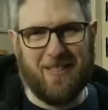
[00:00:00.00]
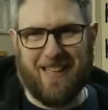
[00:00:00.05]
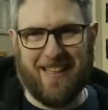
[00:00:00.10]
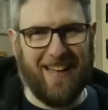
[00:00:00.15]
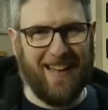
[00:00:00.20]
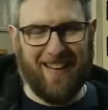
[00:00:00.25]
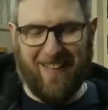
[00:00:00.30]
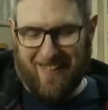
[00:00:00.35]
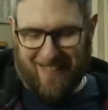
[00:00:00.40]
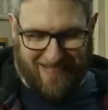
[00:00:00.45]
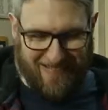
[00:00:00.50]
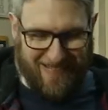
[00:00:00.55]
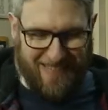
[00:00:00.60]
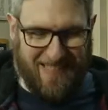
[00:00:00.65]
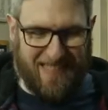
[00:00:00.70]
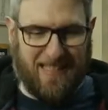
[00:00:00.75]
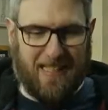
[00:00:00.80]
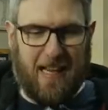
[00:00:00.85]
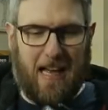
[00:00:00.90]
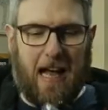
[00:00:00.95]
saying all of
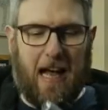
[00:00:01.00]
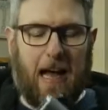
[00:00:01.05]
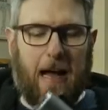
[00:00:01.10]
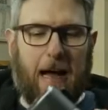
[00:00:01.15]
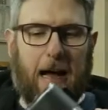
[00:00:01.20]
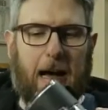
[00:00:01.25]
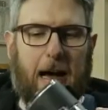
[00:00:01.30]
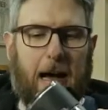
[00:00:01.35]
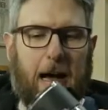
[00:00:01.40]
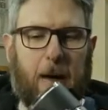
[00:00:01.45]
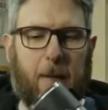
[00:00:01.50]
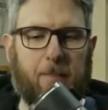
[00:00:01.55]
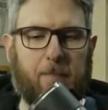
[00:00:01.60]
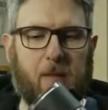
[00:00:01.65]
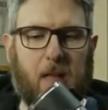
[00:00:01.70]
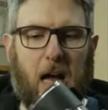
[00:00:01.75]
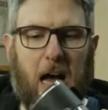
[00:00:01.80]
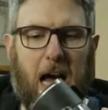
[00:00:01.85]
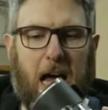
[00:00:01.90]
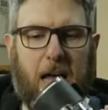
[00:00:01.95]
this. Um,
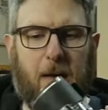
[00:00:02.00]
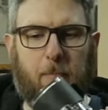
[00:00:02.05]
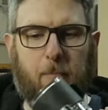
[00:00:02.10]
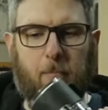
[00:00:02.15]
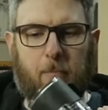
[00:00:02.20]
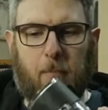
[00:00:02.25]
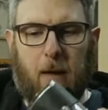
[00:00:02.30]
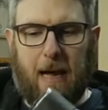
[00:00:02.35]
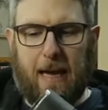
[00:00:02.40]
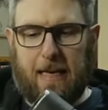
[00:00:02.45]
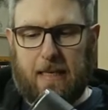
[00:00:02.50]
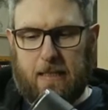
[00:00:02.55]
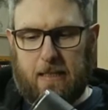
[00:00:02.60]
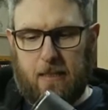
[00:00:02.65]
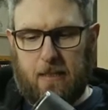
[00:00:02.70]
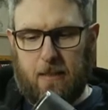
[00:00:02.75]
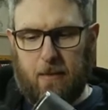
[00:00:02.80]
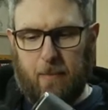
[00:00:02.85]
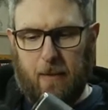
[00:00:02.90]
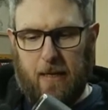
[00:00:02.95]
I
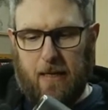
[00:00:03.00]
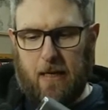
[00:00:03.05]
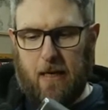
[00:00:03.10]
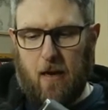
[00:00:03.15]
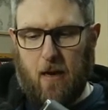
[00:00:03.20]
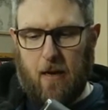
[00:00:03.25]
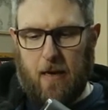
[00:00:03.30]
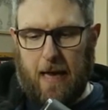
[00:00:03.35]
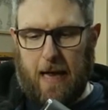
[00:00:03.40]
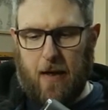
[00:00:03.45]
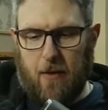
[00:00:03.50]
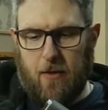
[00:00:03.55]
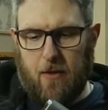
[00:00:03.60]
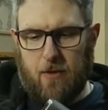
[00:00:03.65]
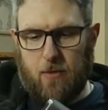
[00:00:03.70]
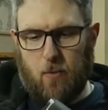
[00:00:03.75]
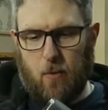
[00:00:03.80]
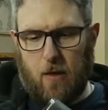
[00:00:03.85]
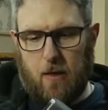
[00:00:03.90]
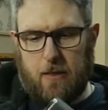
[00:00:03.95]
might, depending on how
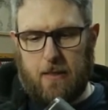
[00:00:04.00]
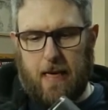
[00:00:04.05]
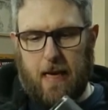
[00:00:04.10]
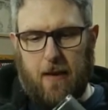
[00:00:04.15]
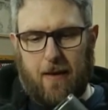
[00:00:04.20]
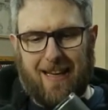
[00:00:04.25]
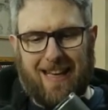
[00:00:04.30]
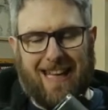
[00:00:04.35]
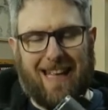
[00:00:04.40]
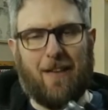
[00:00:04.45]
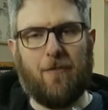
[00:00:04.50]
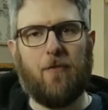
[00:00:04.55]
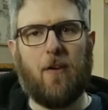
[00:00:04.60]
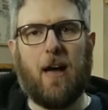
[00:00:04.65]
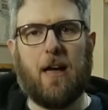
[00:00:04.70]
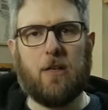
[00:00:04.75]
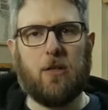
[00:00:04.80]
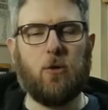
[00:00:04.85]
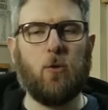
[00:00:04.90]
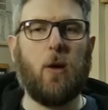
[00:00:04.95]
this works out, if
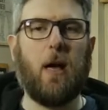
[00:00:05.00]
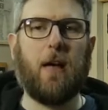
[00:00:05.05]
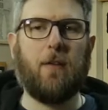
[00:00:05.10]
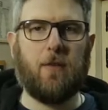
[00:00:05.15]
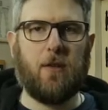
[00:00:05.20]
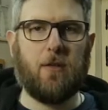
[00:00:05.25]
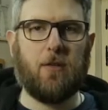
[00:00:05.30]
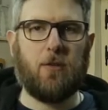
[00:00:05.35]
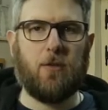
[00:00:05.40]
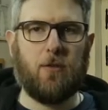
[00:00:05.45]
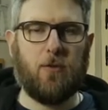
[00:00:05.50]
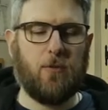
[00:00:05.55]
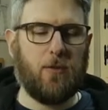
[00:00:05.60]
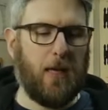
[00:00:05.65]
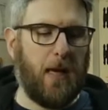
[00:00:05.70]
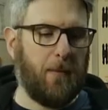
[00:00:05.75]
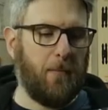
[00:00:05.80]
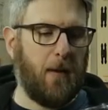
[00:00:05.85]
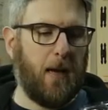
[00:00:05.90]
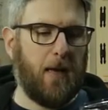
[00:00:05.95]
I do have issues,
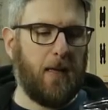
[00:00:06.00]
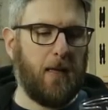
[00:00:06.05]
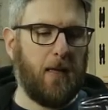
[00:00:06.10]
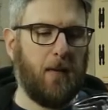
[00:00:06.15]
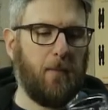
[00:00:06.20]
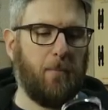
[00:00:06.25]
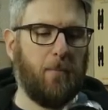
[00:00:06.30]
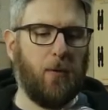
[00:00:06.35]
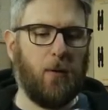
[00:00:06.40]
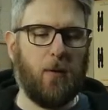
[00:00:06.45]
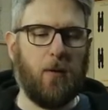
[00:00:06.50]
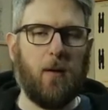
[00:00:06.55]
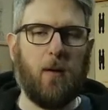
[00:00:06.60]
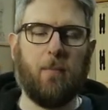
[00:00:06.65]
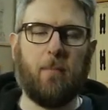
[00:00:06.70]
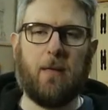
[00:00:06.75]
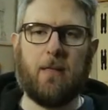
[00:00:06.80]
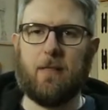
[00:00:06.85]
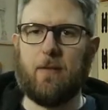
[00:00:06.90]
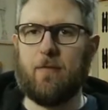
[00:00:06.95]
I might put a
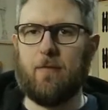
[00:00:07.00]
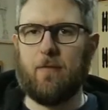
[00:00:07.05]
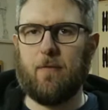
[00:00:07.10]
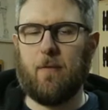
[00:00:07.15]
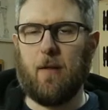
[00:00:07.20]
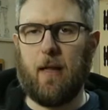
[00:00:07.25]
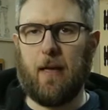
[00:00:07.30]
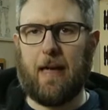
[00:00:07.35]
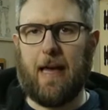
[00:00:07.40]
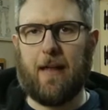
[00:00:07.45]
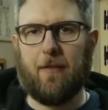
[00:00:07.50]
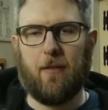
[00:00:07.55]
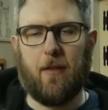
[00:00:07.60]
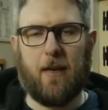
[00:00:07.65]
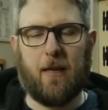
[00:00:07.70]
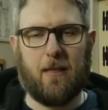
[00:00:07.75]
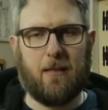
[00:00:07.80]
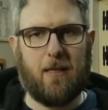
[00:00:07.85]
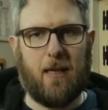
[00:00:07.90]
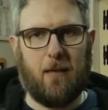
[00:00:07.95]
piece of like
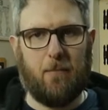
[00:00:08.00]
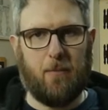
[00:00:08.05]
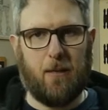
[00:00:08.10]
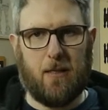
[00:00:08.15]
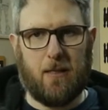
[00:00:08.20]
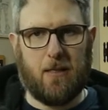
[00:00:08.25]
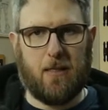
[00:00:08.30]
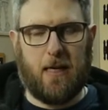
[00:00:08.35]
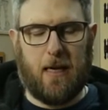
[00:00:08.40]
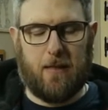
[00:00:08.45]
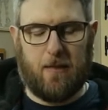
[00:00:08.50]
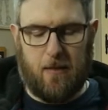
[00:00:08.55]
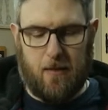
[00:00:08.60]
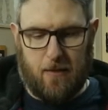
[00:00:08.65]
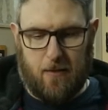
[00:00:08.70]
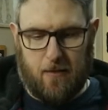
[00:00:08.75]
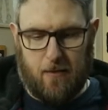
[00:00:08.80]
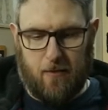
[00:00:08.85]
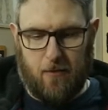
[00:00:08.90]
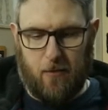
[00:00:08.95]
athletic tape inside
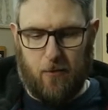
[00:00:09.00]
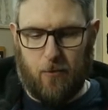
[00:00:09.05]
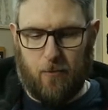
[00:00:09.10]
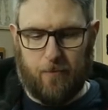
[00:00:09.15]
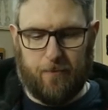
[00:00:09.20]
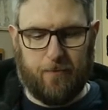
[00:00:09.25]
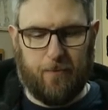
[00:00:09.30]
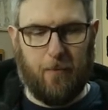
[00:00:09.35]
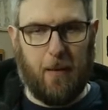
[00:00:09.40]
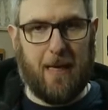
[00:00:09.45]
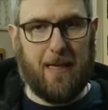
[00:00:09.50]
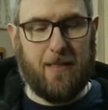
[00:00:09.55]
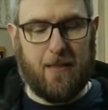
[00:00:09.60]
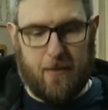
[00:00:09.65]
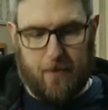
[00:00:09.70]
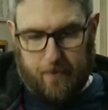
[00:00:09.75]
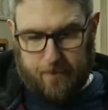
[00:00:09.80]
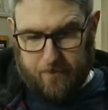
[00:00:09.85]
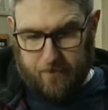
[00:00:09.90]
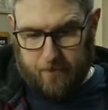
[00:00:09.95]
this little
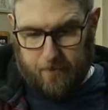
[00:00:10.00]
base.